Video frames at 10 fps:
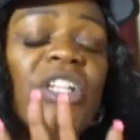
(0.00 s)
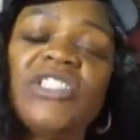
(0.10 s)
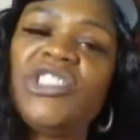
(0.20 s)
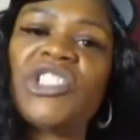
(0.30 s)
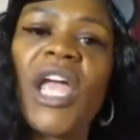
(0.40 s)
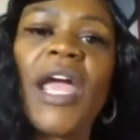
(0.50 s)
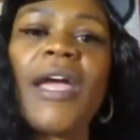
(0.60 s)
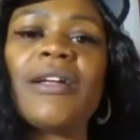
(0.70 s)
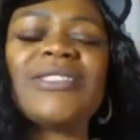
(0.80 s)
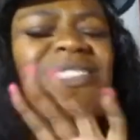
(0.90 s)
Show
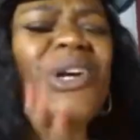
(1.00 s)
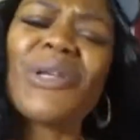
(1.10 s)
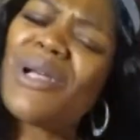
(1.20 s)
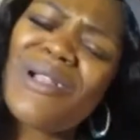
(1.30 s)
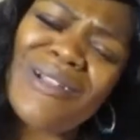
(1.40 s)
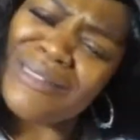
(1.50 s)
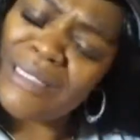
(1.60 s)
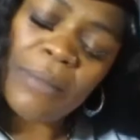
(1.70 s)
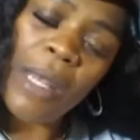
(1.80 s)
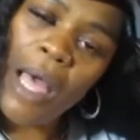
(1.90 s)
your girl
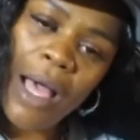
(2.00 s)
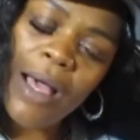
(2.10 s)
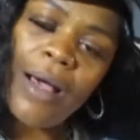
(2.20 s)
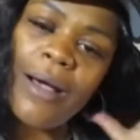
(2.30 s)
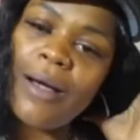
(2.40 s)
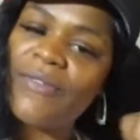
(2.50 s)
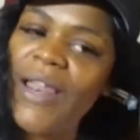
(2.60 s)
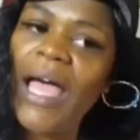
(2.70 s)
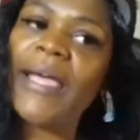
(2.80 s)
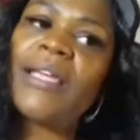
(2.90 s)
some love.
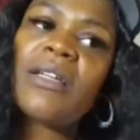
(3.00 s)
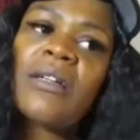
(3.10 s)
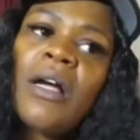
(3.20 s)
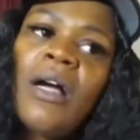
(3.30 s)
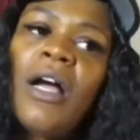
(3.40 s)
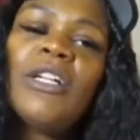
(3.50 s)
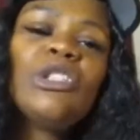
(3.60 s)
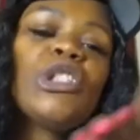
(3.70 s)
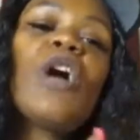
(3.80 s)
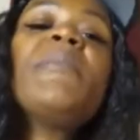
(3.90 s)
Like,
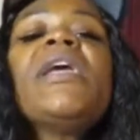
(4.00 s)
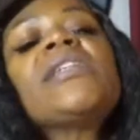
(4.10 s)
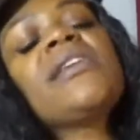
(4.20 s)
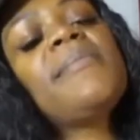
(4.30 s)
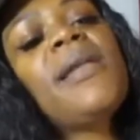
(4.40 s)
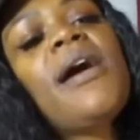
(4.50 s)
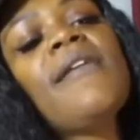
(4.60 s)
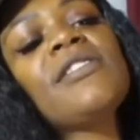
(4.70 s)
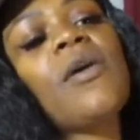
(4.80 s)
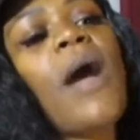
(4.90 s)
show me some
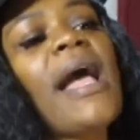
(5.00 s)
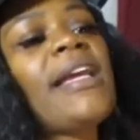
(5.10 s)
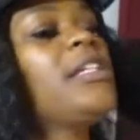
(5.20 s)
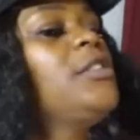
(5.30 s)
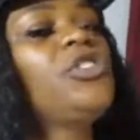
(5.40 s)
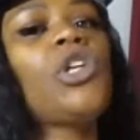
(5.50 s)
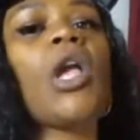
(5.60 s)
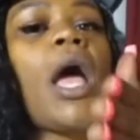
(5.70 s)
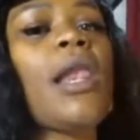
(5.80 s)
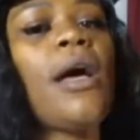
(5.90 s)
love so I can show
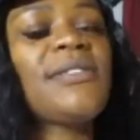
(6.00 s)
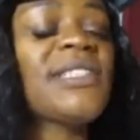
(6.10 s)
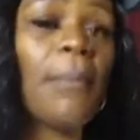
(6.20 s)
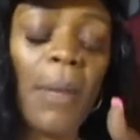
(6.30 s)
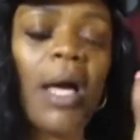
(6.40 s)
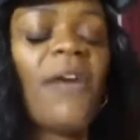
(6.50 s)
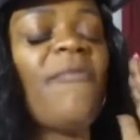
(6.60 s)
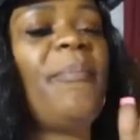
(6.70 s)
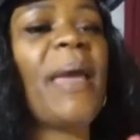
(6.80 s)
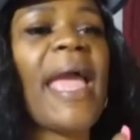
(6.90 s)
y'all love some love
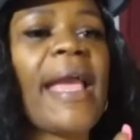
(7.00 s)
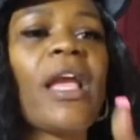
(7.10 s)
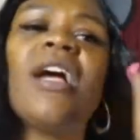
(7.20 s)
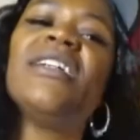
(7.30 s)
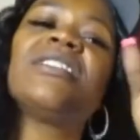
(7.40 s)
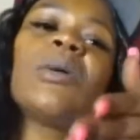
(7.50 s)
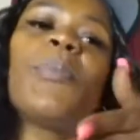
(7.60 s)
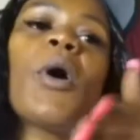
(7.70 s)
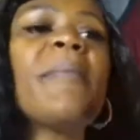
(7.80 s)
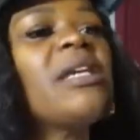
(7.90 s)
back.
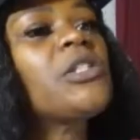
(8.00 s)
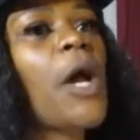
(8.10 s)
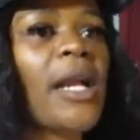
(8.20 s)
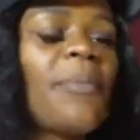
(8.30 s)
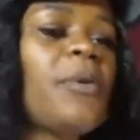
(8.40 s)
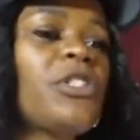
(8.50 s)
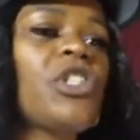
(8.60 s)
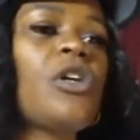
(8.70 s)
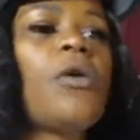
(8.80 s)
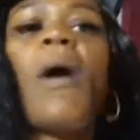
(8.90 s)
Support me so I can support
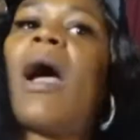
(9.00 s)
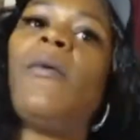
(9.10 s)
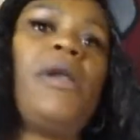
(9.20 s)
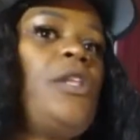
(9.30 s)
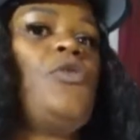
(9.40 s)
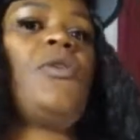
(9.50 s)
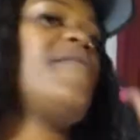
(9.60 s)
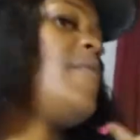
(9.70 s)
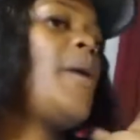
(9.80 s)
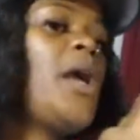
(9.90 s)
you. I want to do
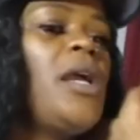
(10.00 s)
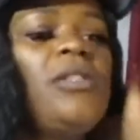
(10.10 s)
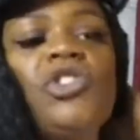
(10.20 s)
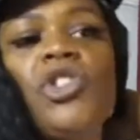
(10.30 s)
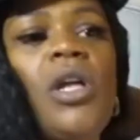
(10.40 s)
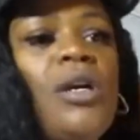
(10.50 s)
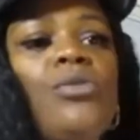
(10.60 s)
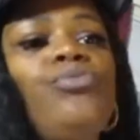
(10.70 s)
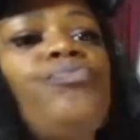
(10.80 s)
giveaways, you know.